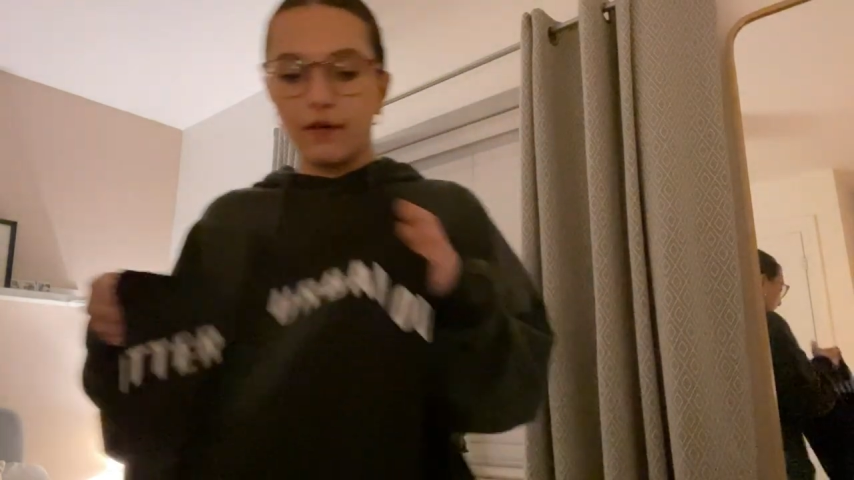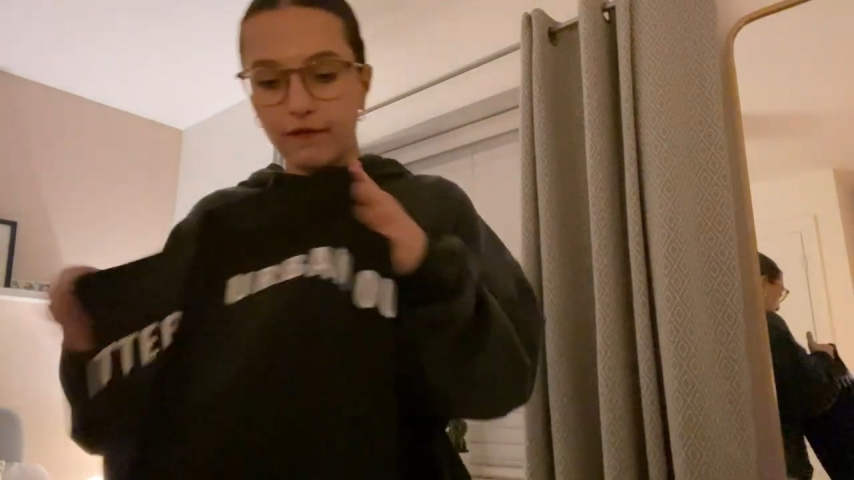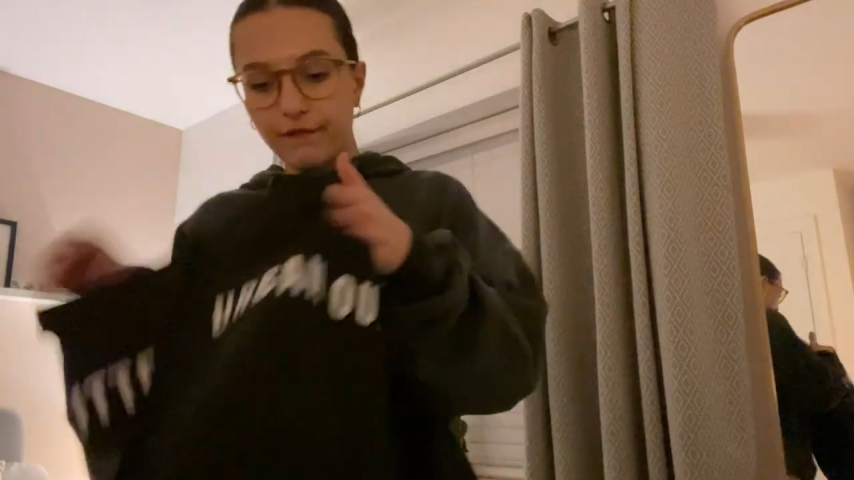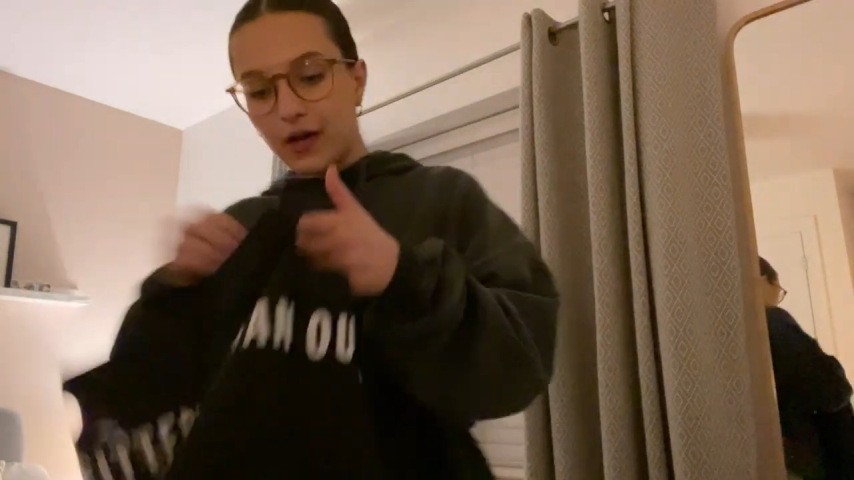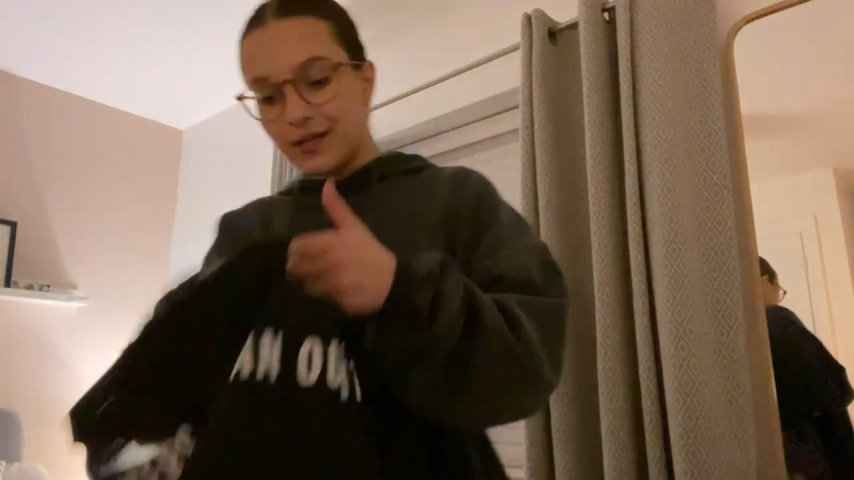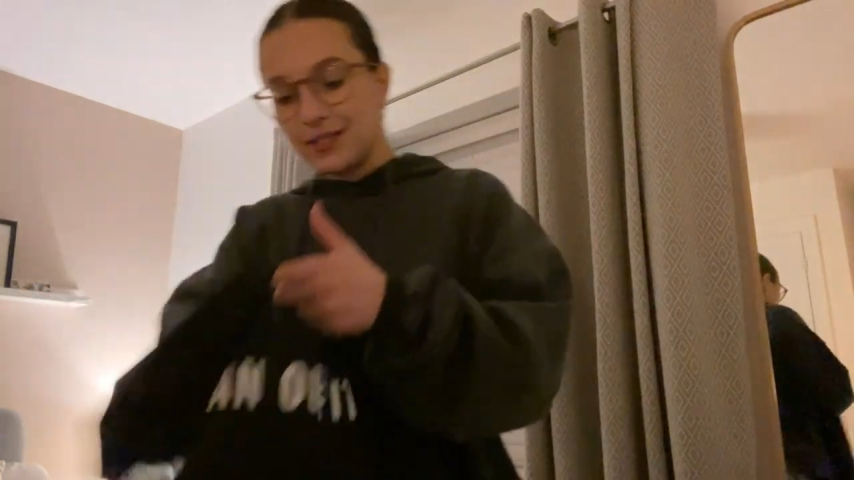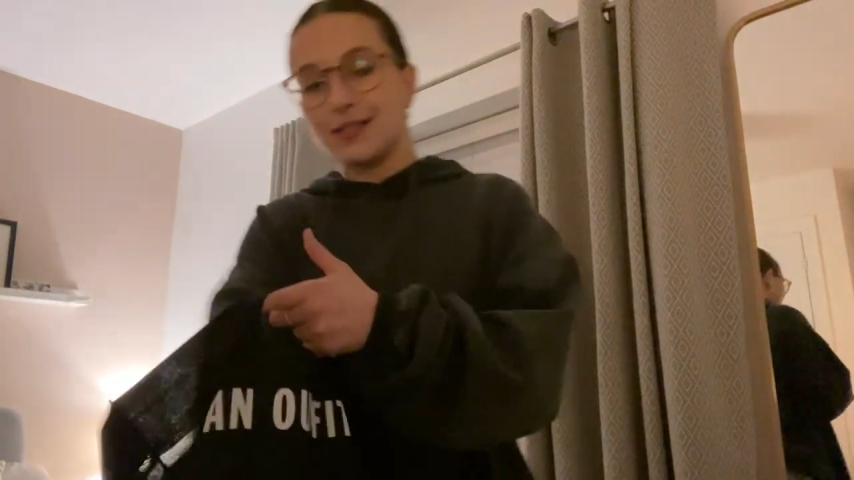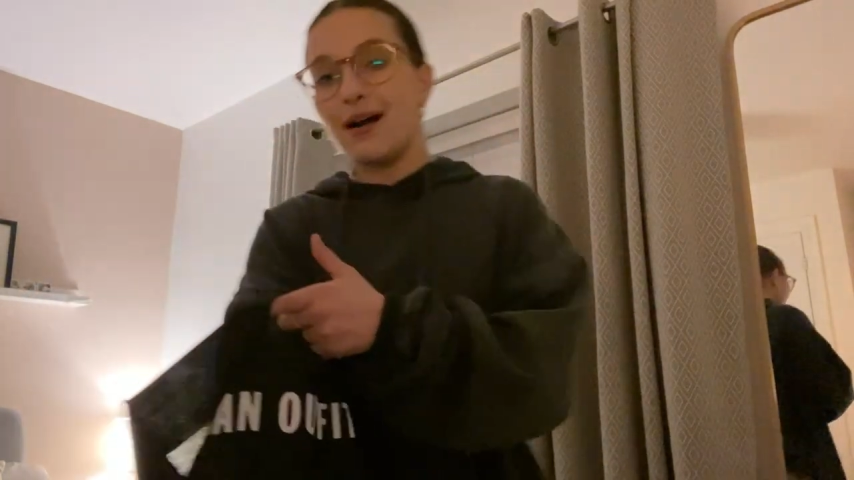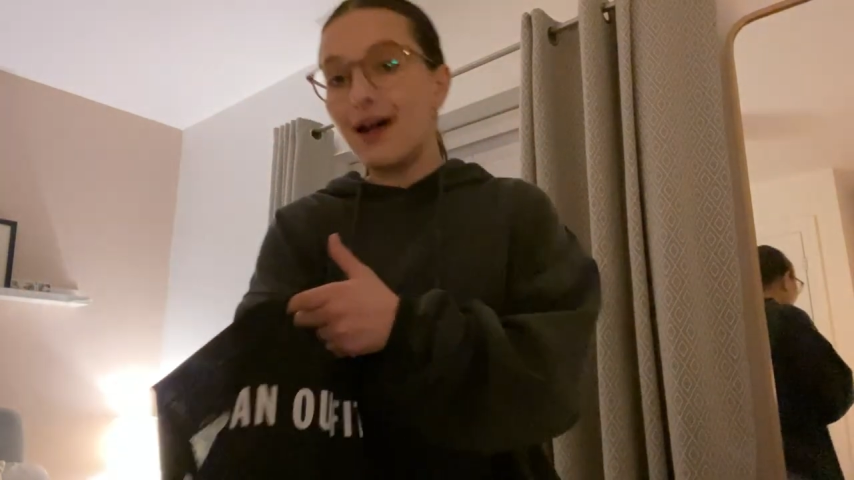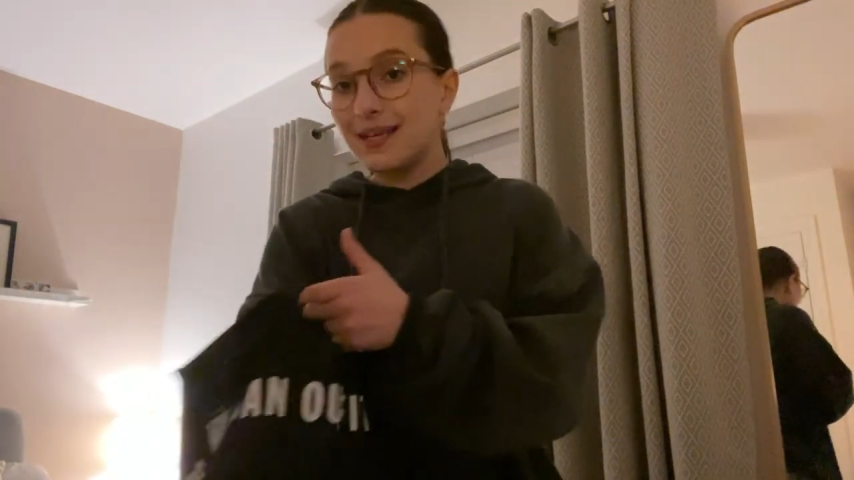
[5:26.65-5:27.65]
first
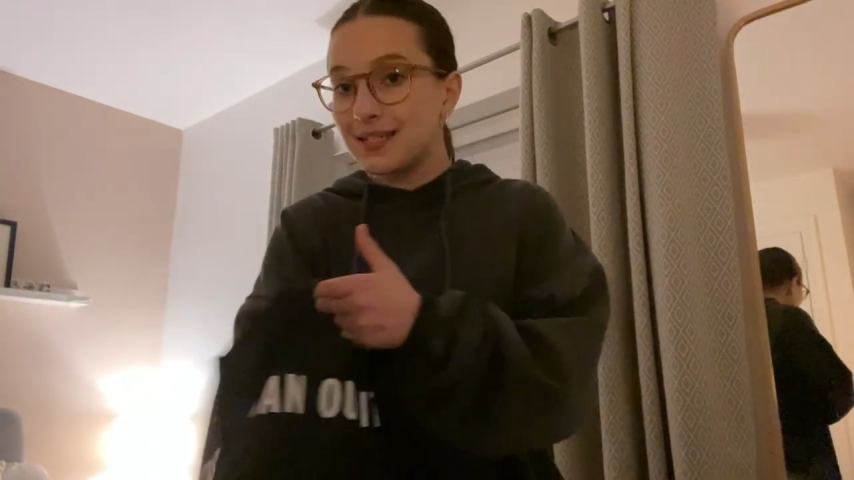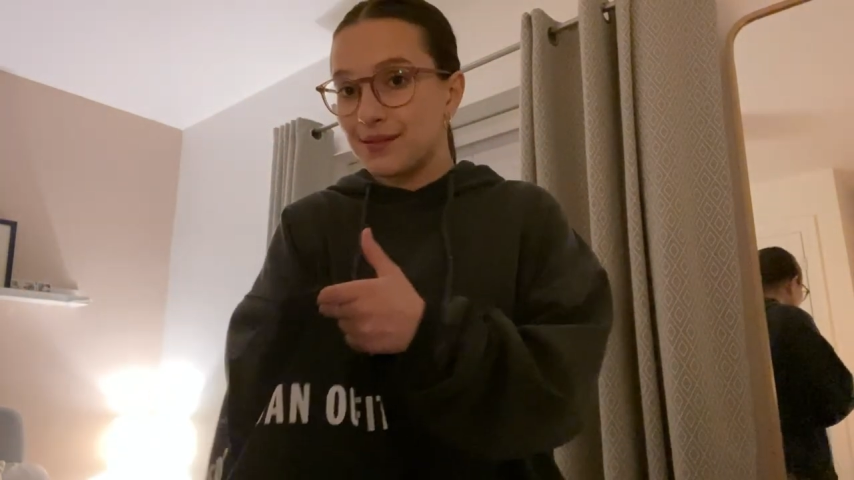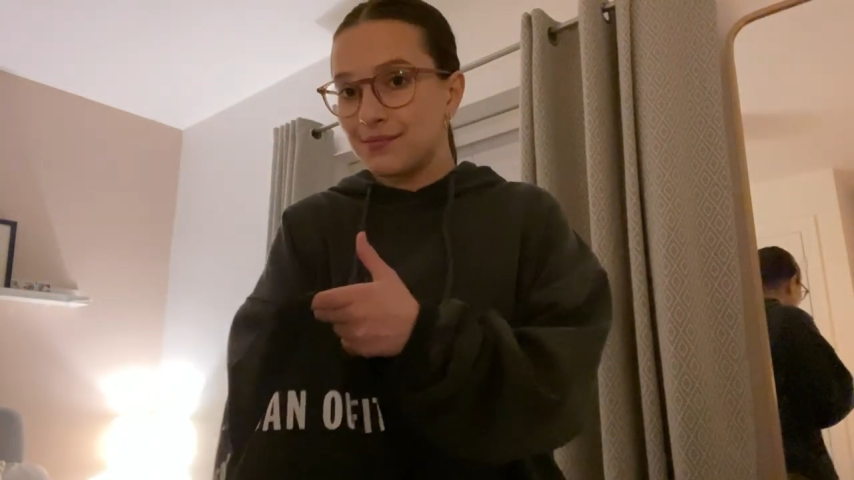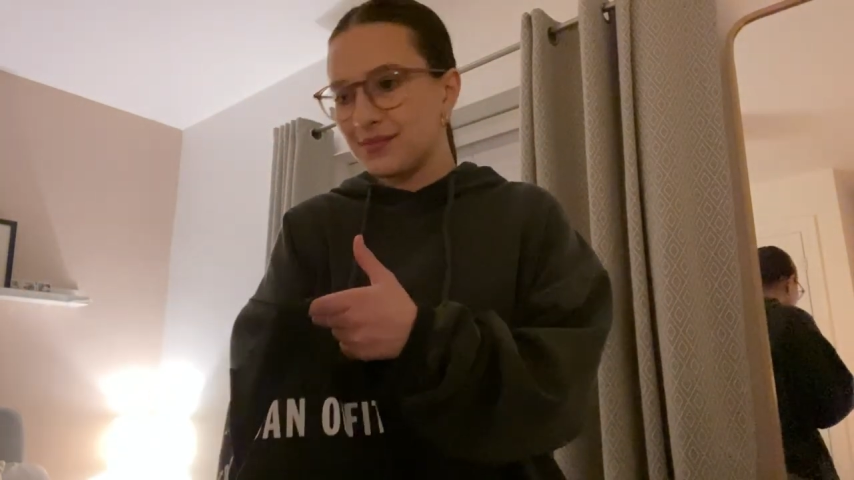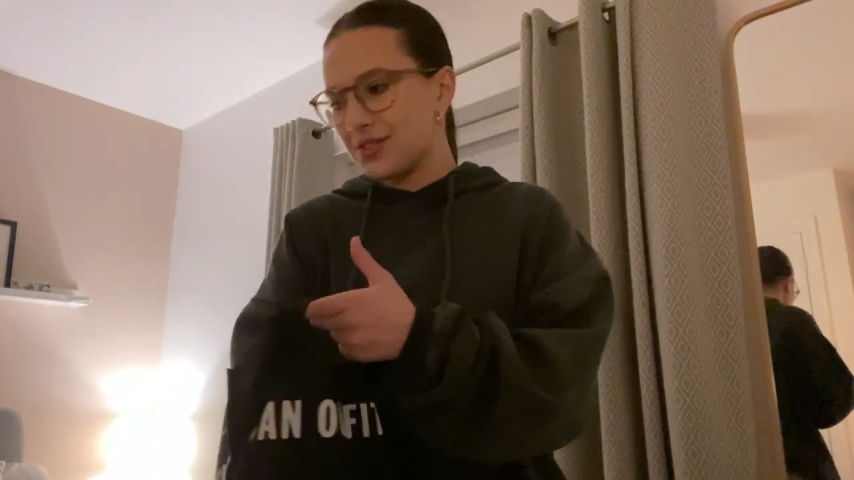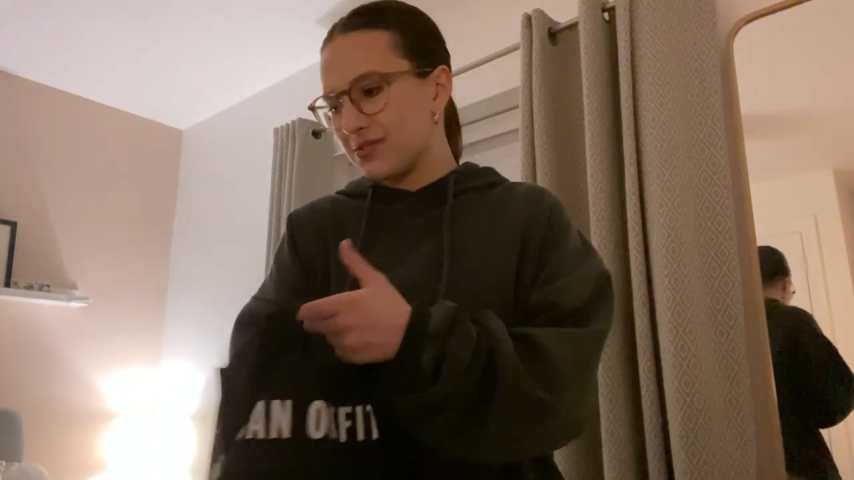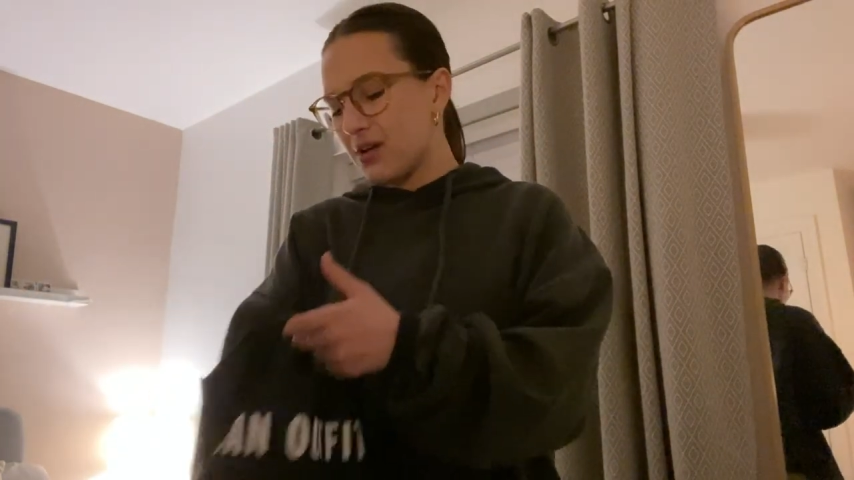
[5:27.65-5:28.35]
items,